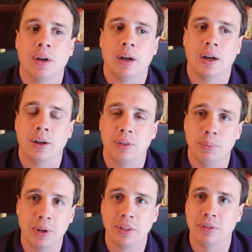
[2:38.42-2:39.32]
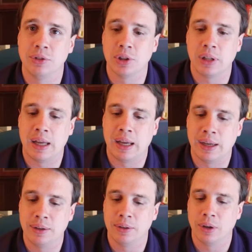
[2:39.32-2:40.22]
the month of
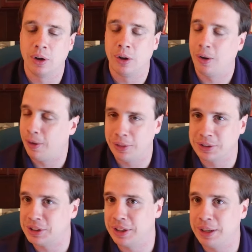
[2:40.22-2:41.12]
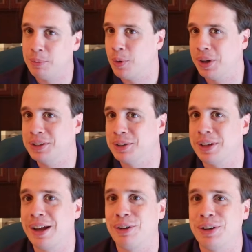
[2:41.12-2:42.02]
July, all the Sunday mornings are
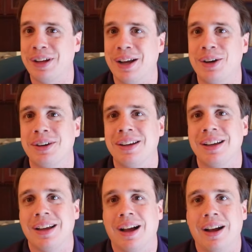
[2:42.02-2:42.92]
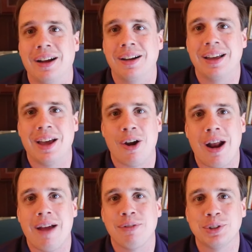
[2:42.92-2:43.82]
counted now.
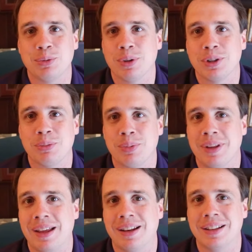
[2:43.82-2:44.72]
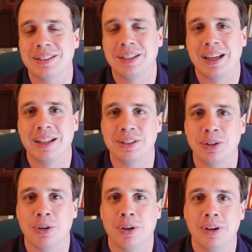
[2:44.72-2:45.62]
Our average worship attendance has
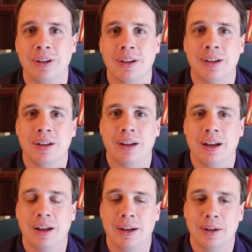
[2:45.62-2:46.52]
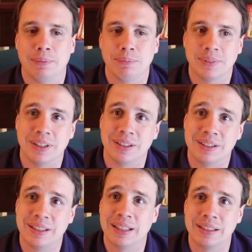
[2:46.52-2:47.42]
gone to
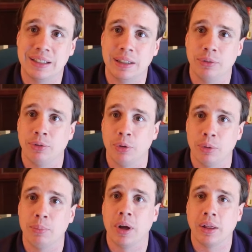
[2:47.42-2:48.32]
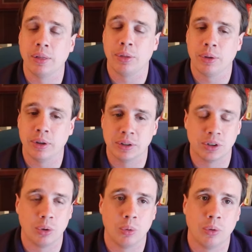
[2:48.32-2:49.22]
60 for the month.
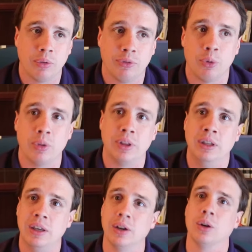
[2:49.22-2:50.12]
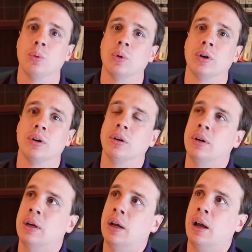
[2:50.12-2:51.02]
So for the year, we're